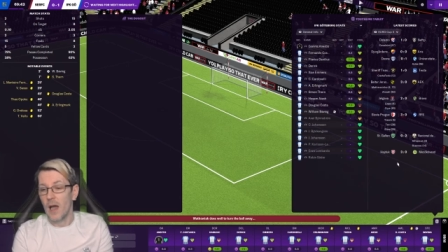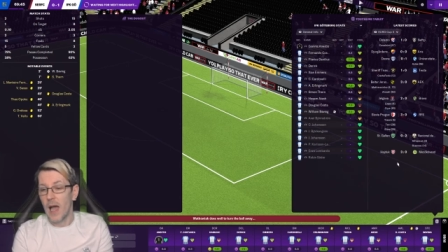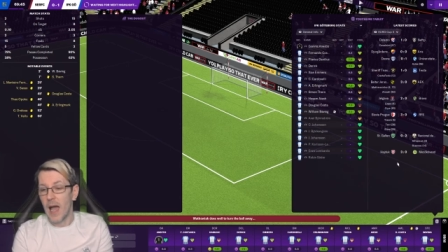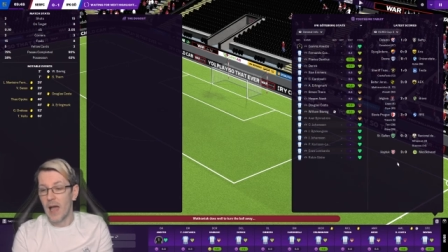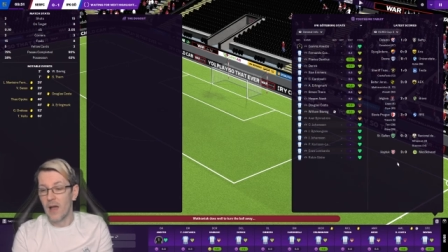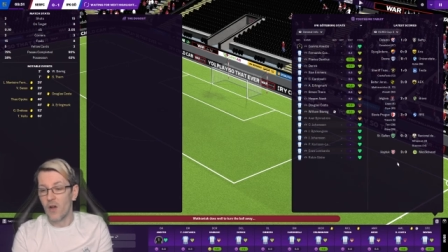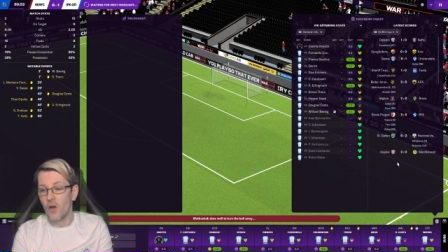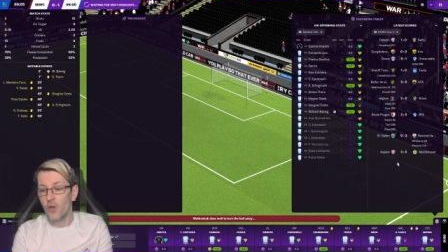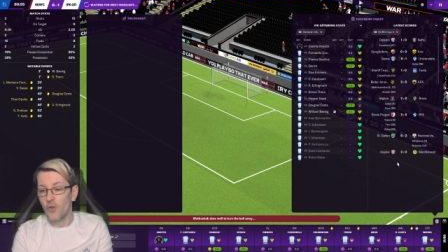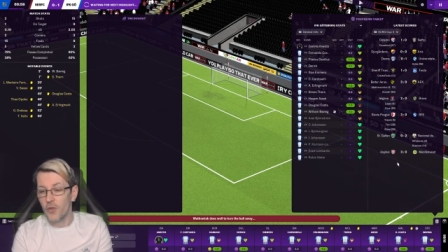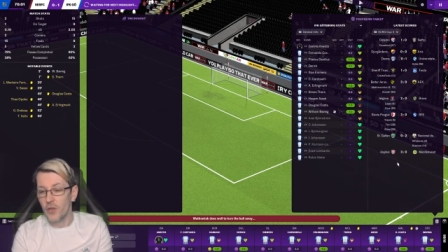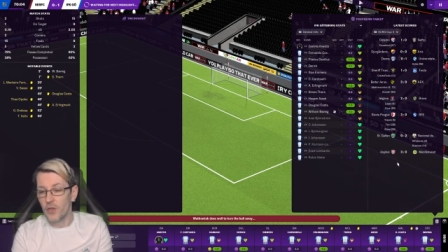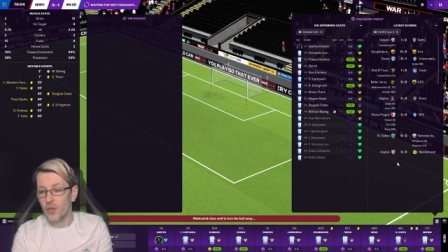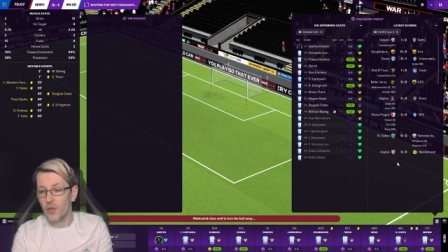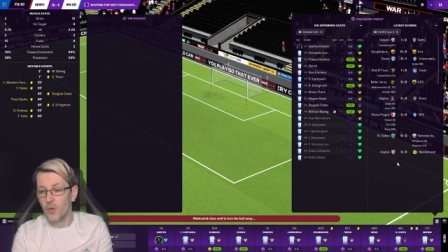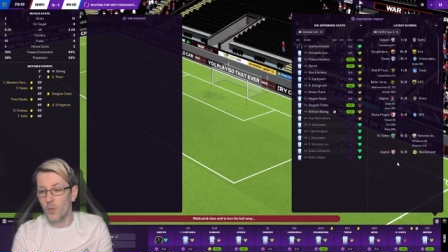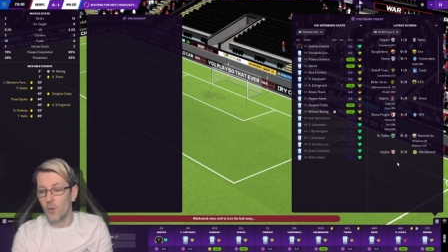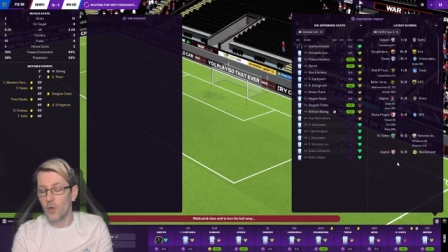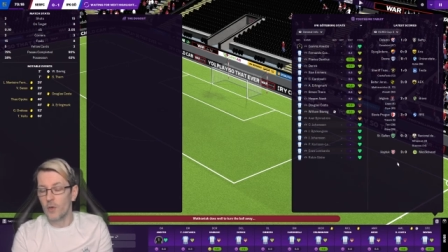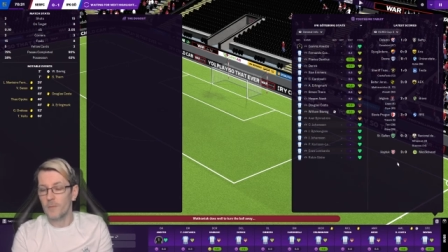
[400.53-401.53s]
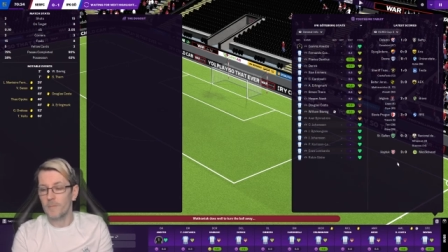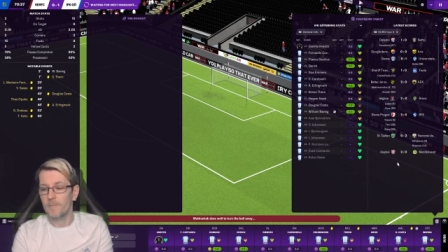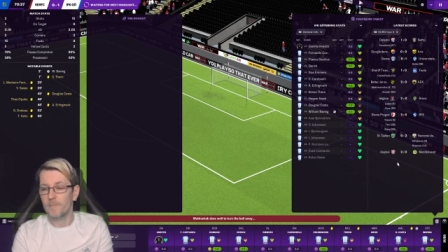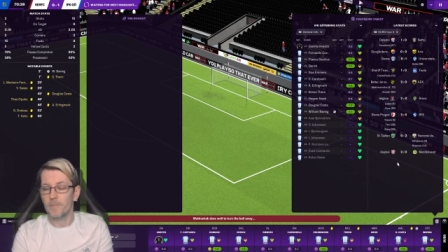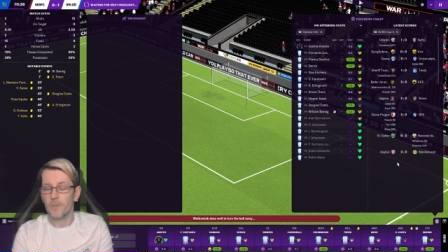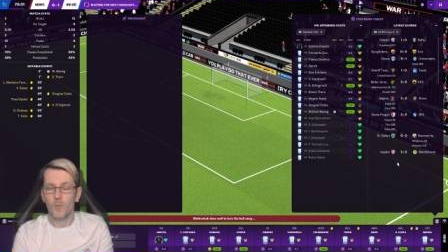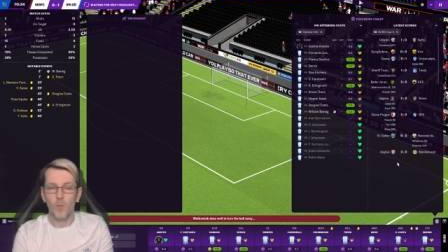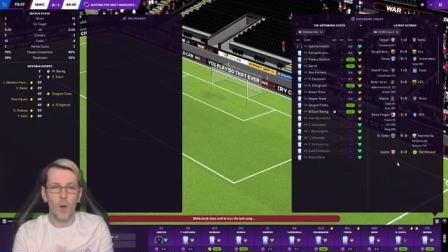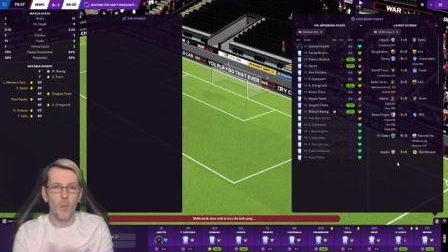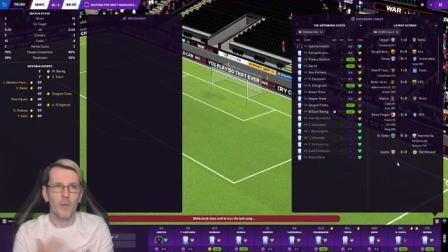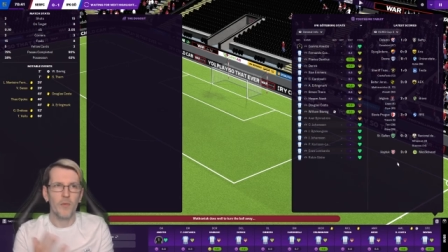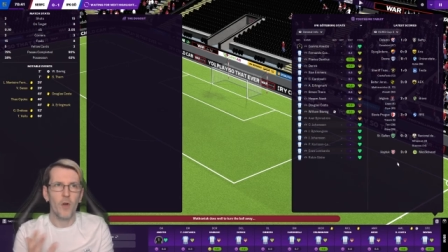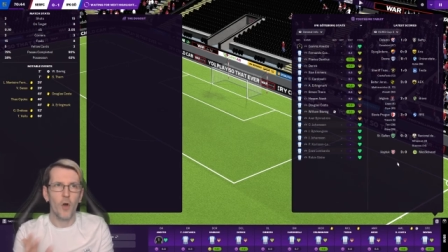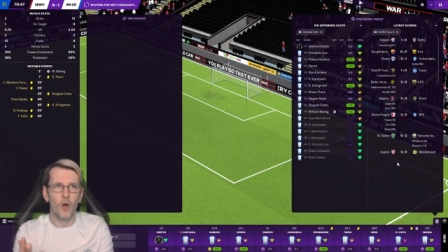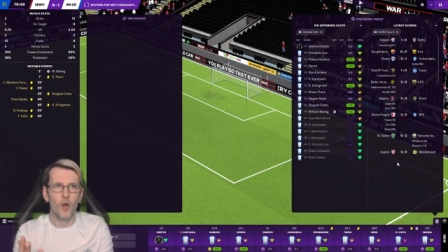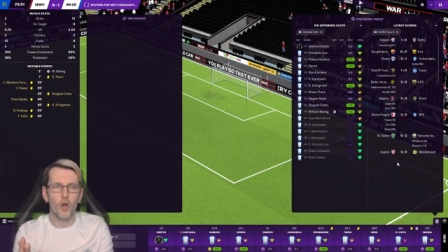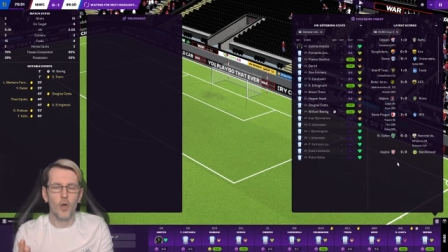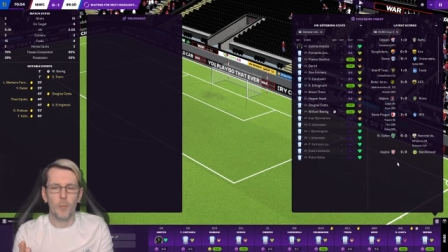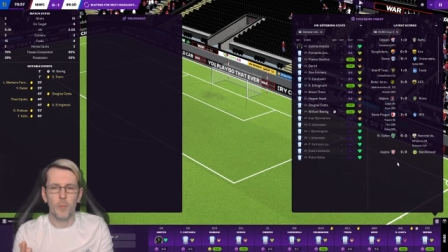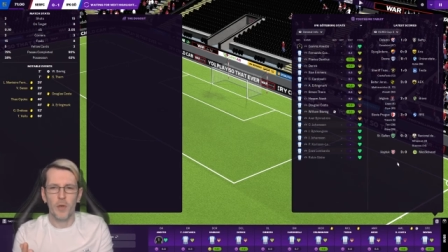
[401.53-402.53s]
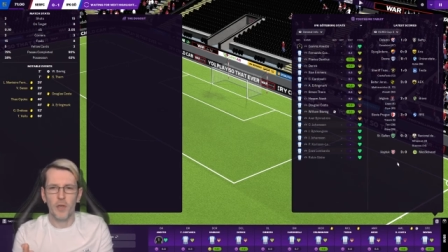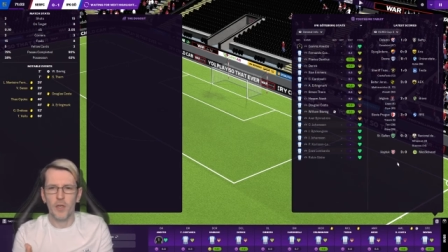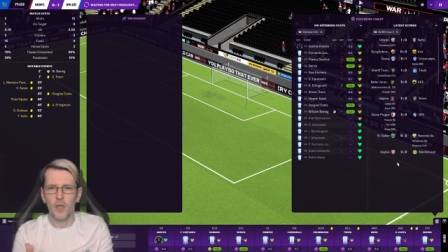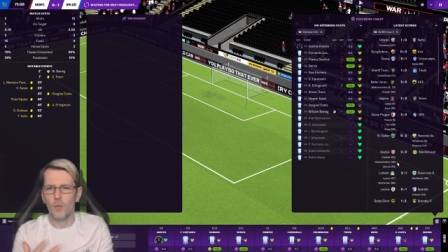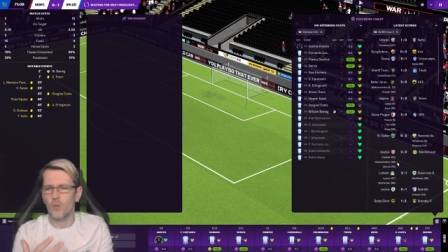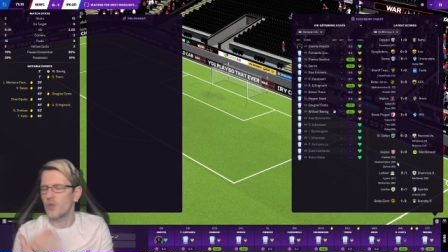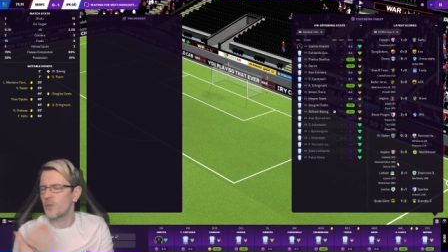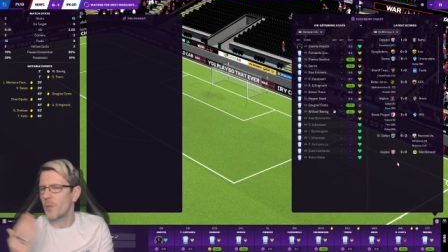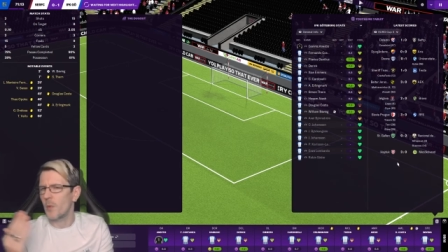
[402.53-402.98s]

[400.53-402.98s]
Our other new one, well, we've got a couple of new ones,